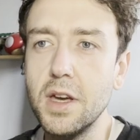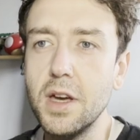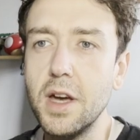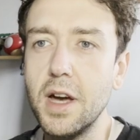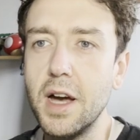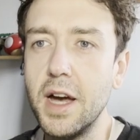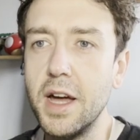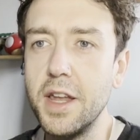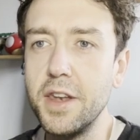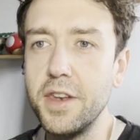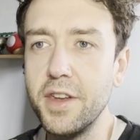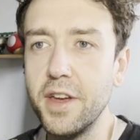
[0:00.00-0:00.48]

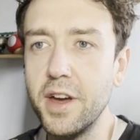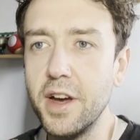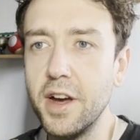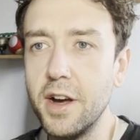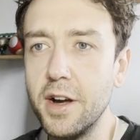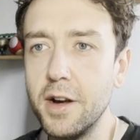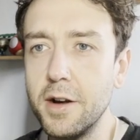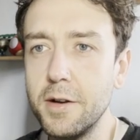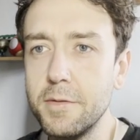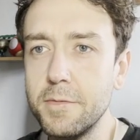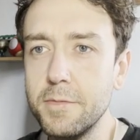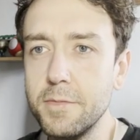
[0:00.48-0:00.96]
And
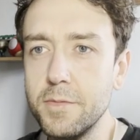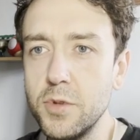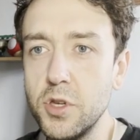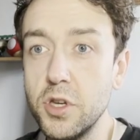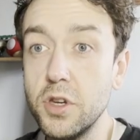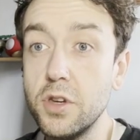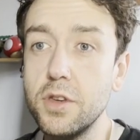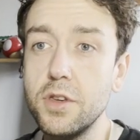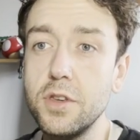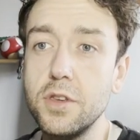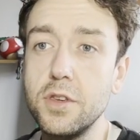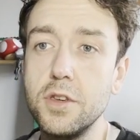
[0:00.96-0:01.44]

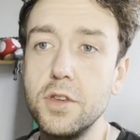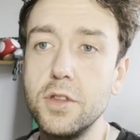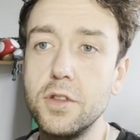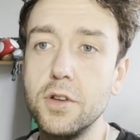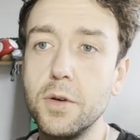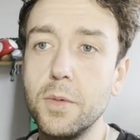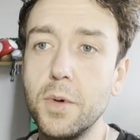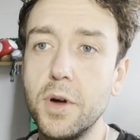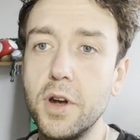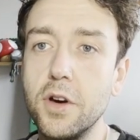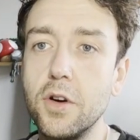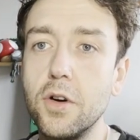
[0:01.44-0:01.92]
you don't
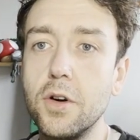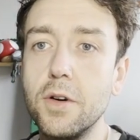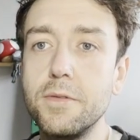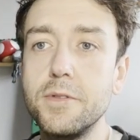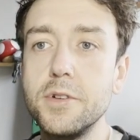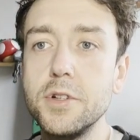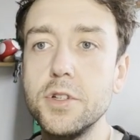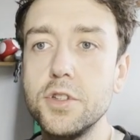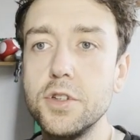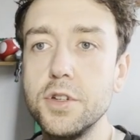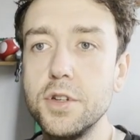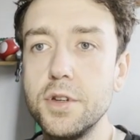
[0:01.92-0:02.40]
want to
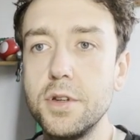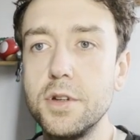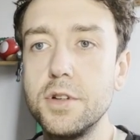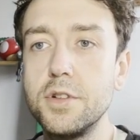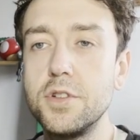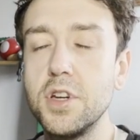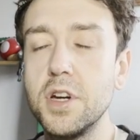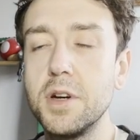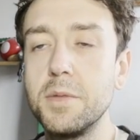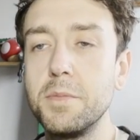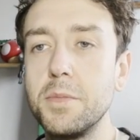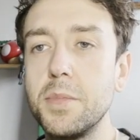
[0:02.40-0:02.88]
overshoot your
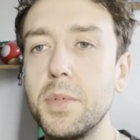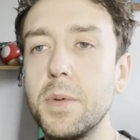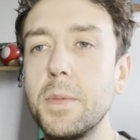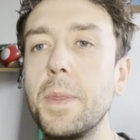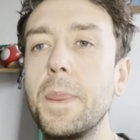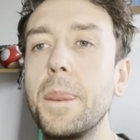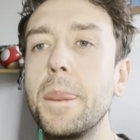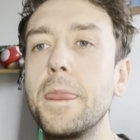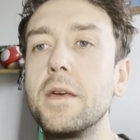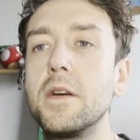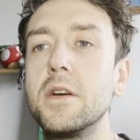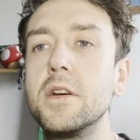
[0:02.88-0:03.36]
jump.
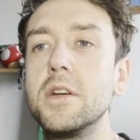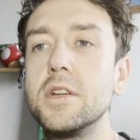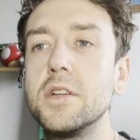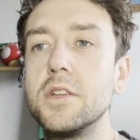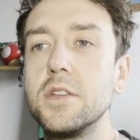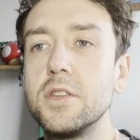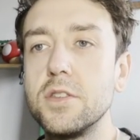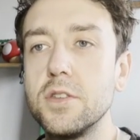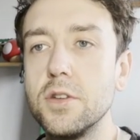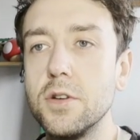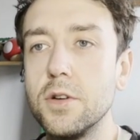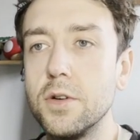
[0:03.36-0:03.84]

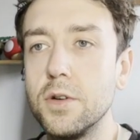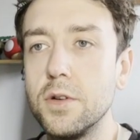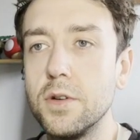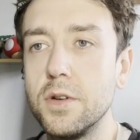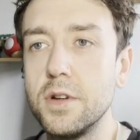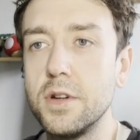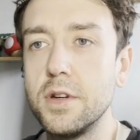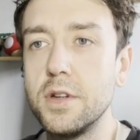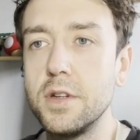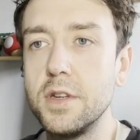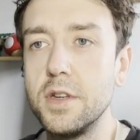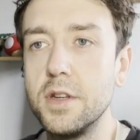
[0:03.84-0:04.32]
So,
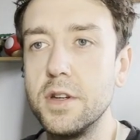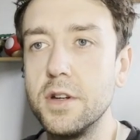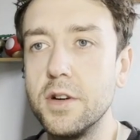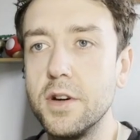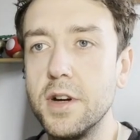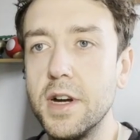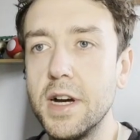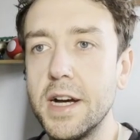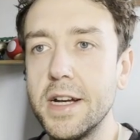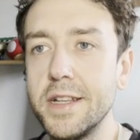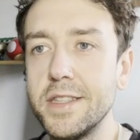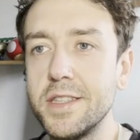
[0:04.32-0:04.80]
you know, it
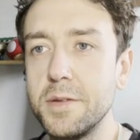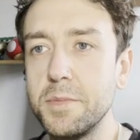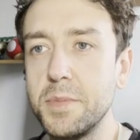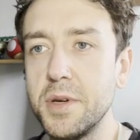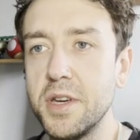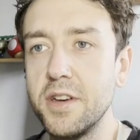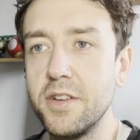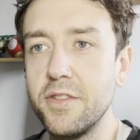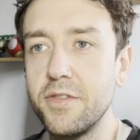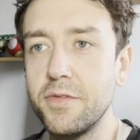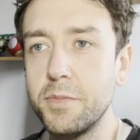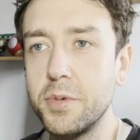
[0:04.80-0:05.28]
adds a bit
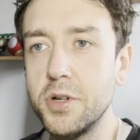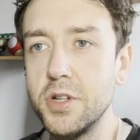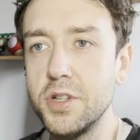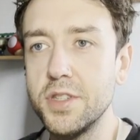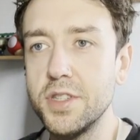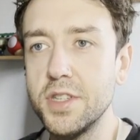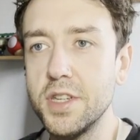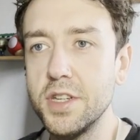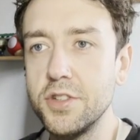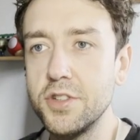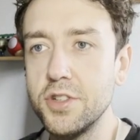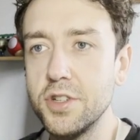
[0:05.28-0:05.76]
of
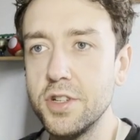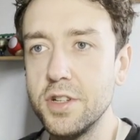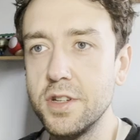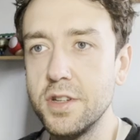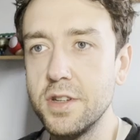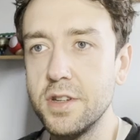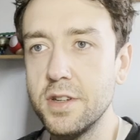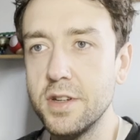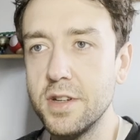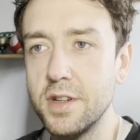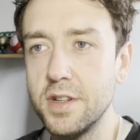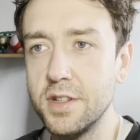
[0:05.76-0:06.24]
precision
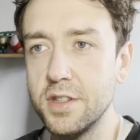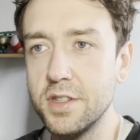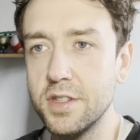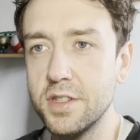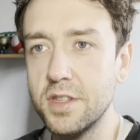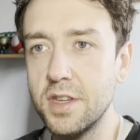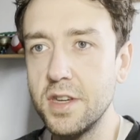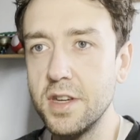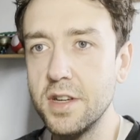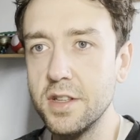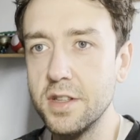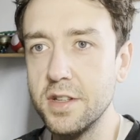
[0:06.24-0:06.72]
and
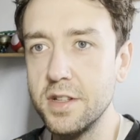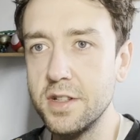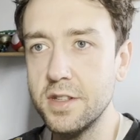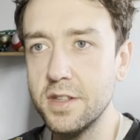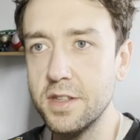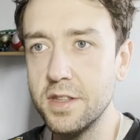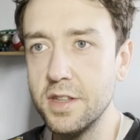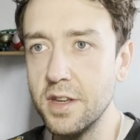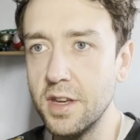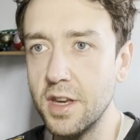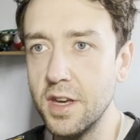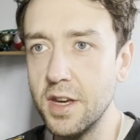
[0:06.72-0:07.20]
skill into
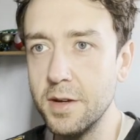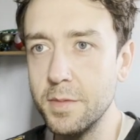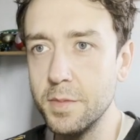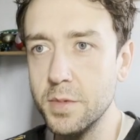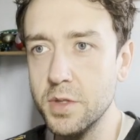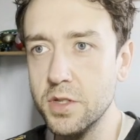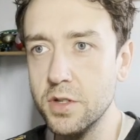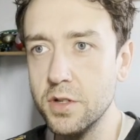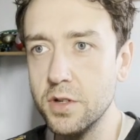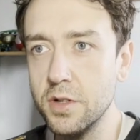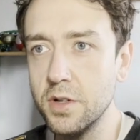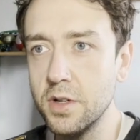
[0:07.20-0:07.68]
the game.
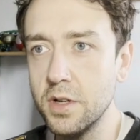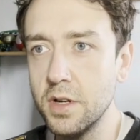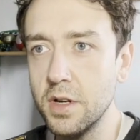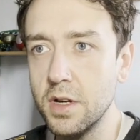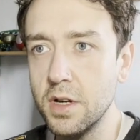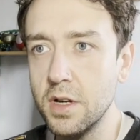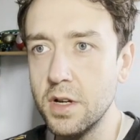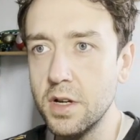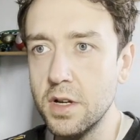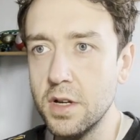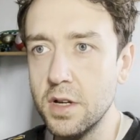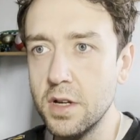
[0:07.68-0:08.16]
So
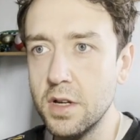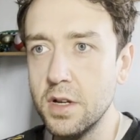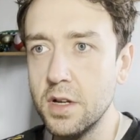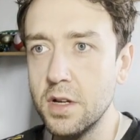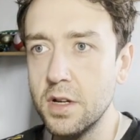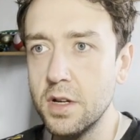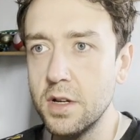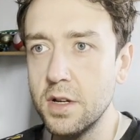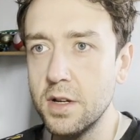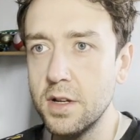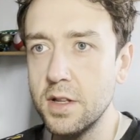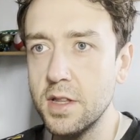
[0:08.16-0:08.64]

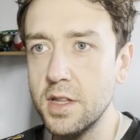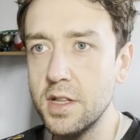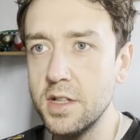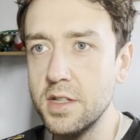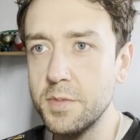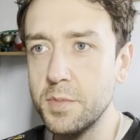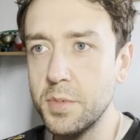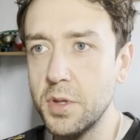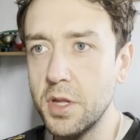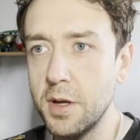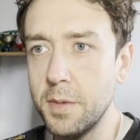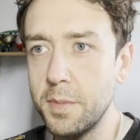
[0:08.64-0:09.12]
let's
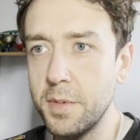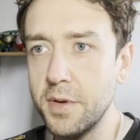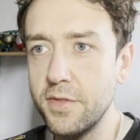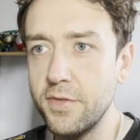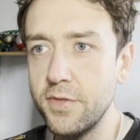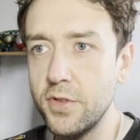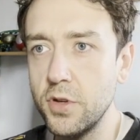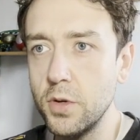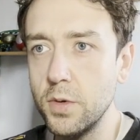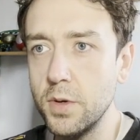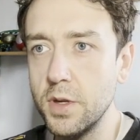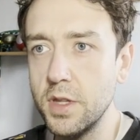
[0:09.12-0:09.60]
plop a
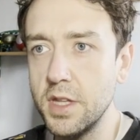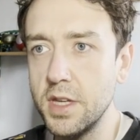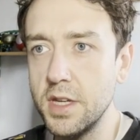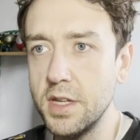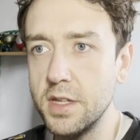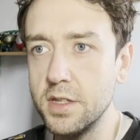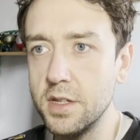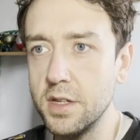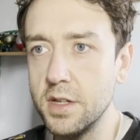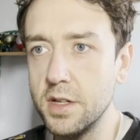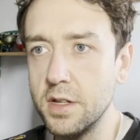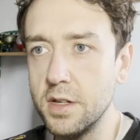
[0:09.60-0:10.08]
few of
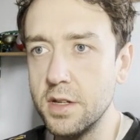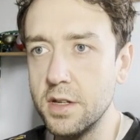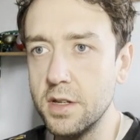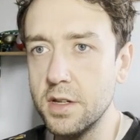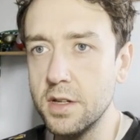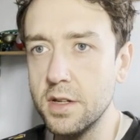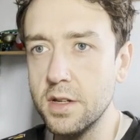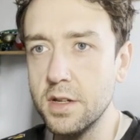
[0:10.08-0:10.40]
these in.